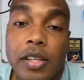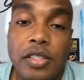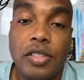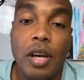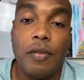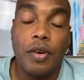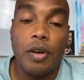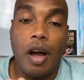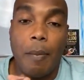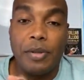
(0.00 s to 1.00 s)
to
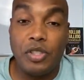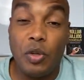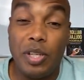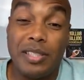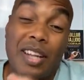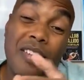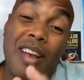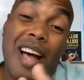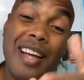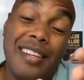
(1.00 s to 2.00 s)
discover opportunities that
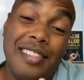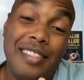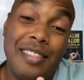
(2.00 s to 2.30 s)
are not